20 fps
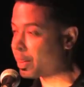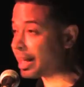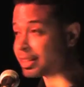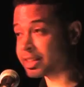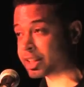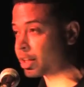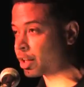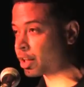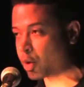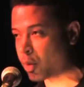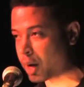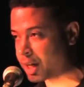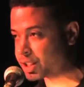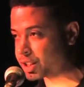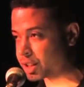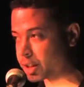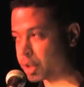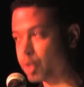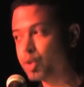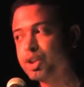that's a good
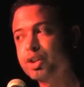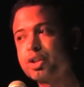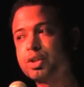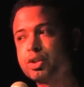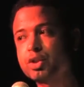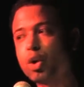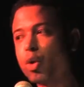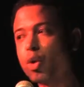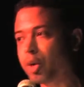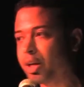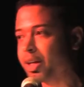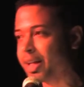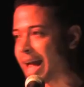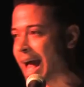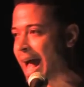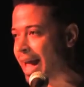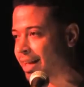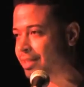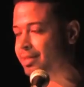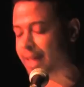question. You should totally
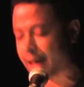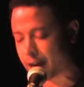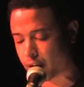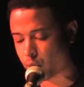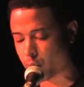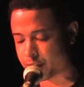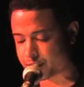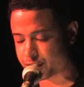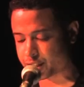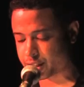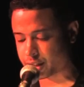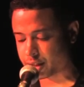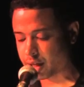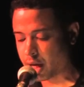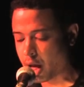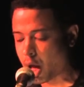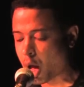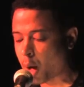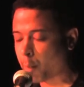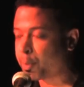ask that question.
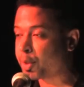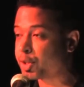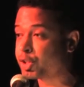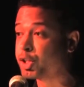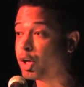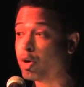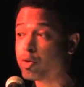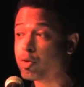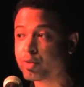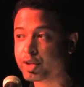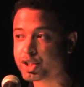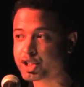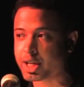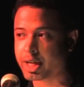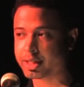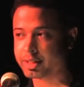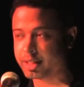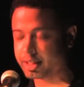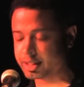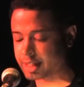But don't
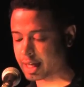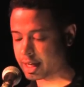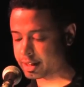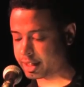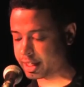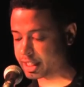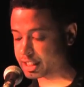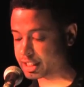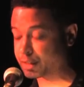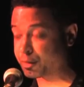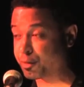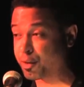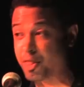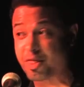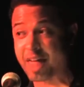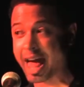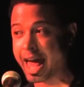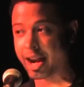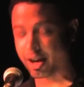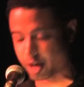reject these ideas for
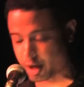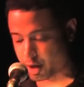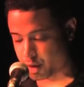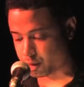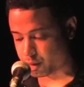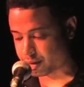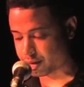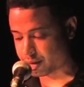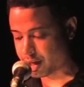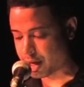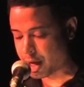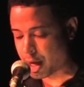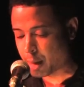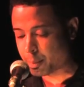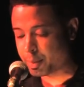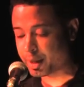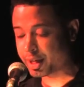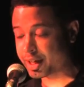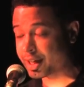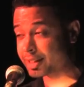that alone,
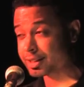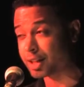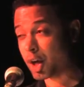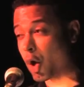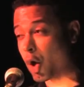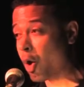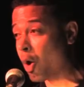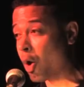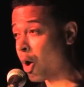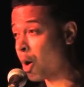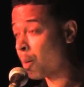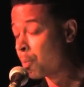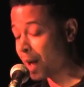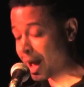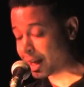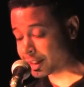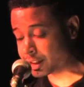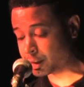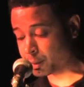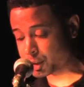because all
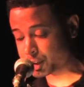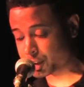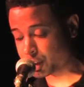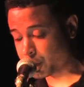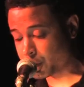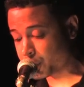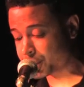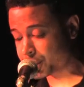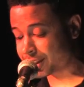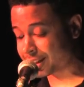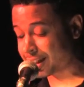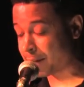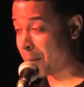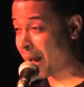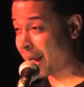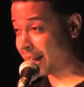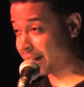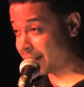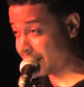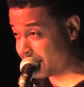possible solutions that
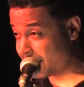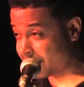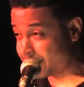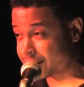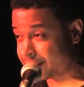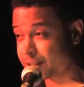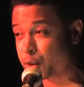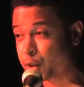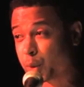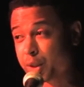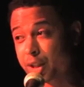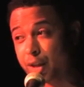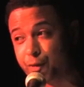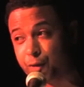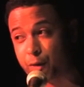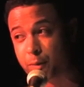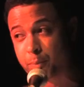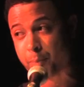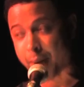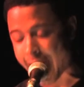might lead us into a
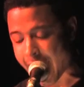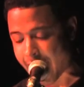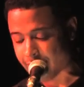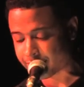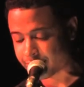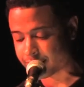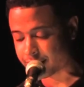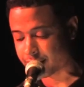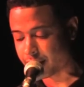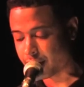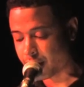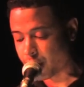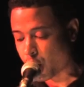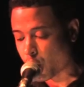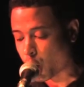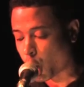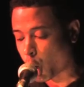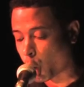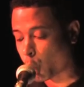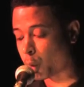different path
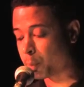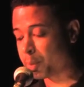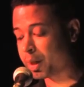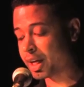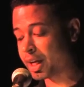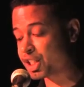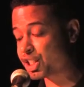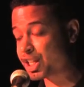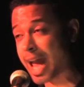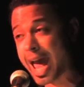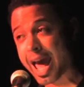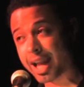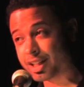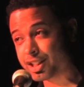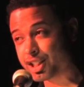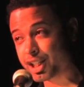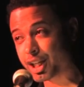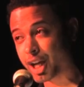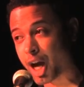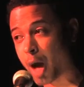will be a
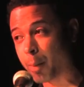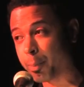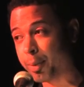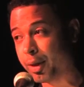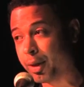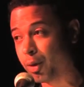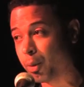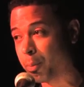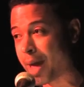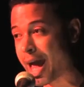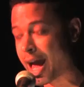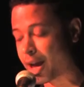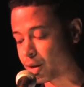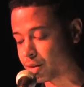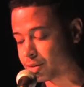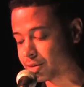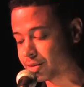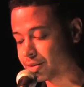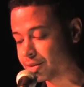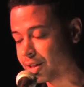challenging uphill battle.
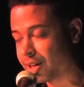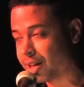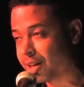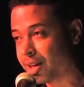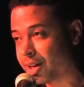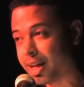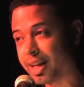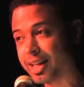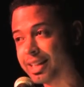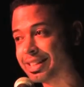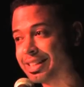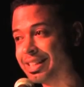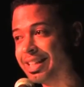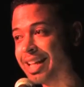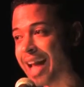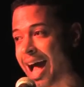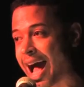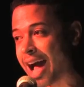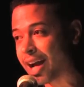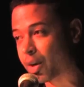it is
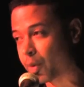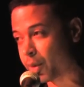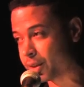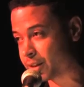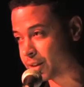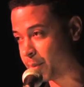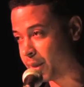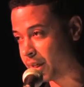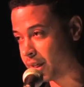not going to be